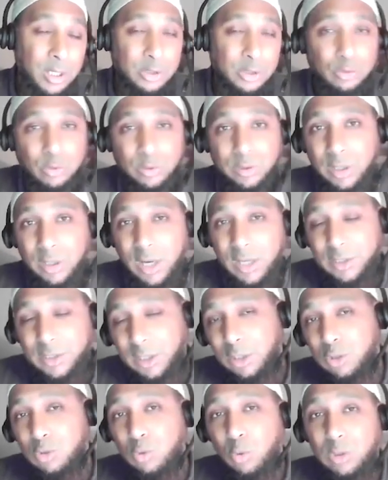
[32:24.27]
So they're
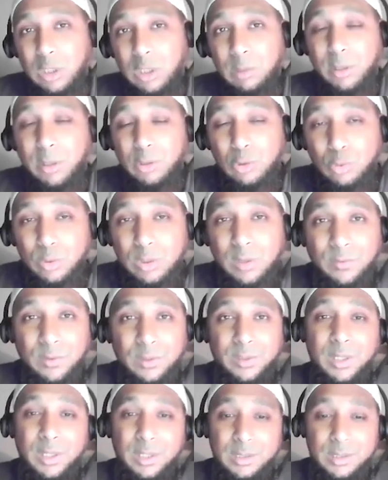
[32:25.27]
actually talking about two
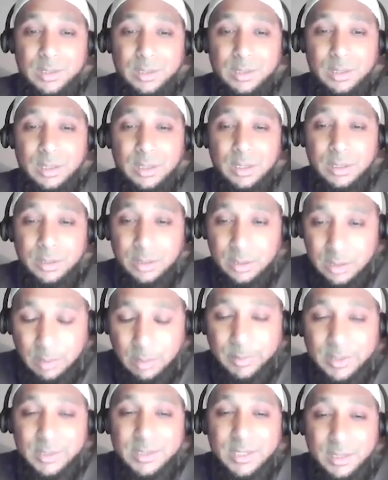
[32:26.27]
different things. Does
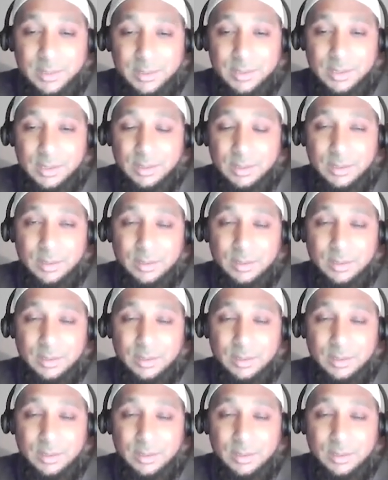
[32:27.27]
that make sense?